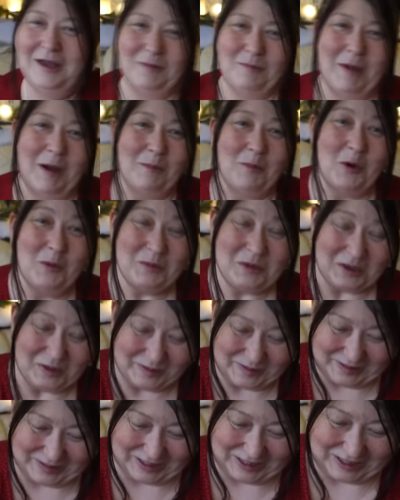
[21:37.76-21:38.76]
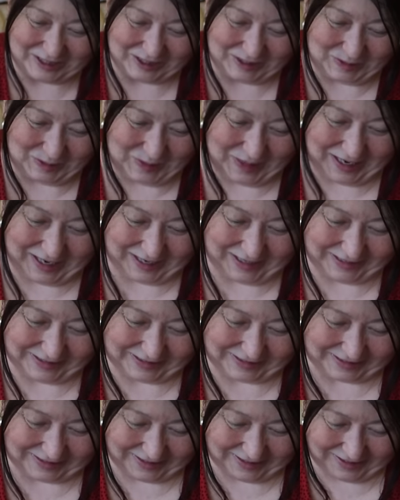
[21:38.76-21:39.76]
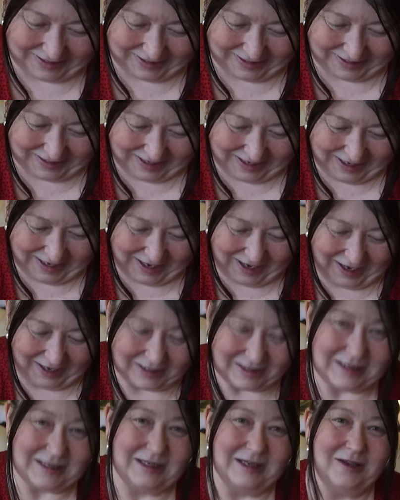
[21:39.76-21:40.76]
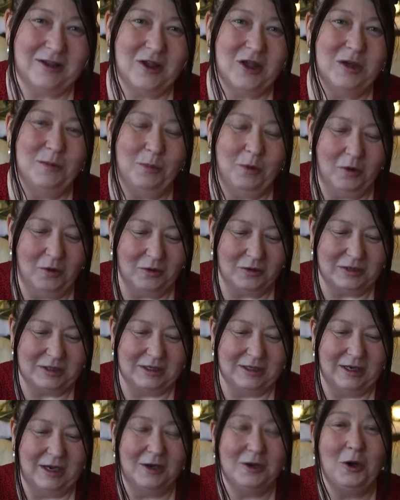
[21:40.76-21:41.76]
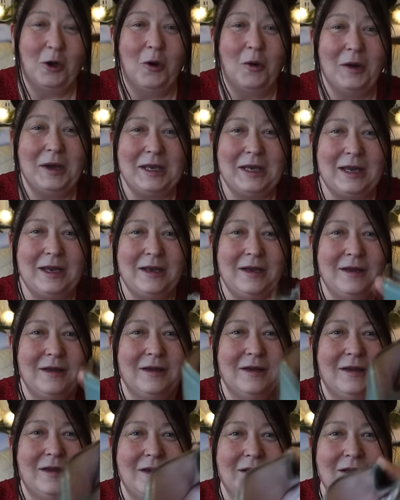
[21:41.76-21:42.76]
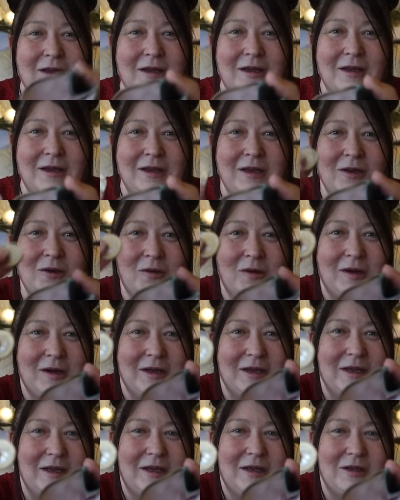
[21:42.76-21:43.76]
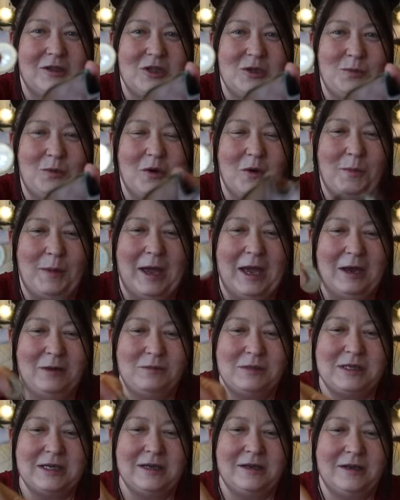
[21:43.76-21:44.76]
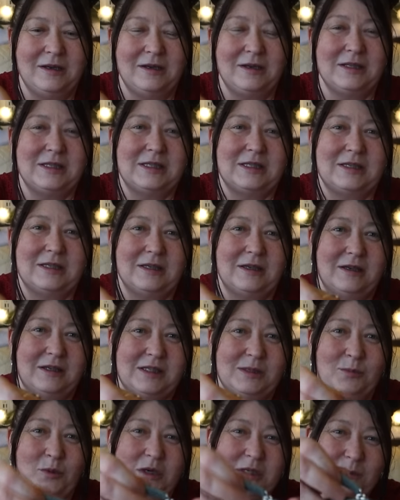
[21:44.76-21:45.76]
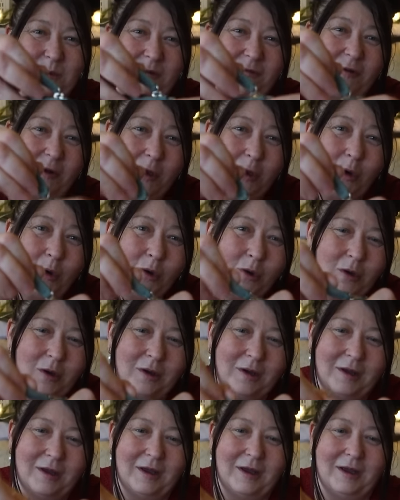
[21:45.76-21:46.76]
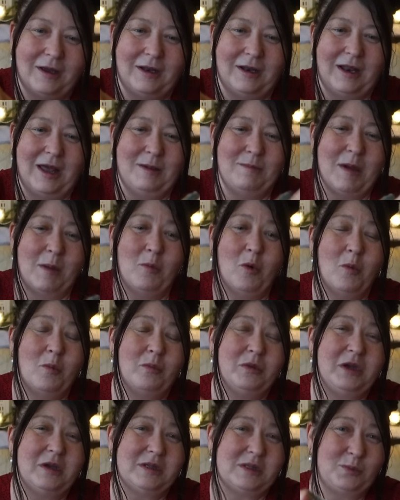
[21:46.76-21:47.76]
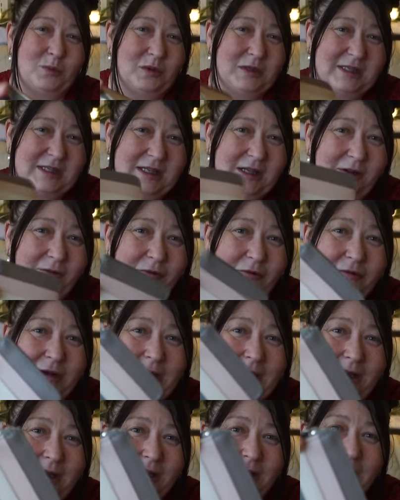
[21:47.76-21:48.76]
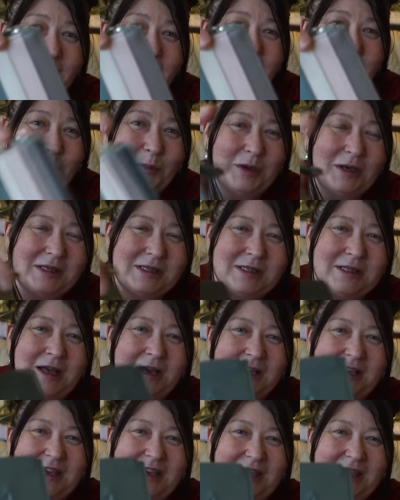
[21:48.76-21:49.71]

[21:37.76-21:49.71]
my mum used to do this, and she put a coin in, you know, she put £1 in, and it's supposed to be for luck. Like my mum used to put silver in, but isn't that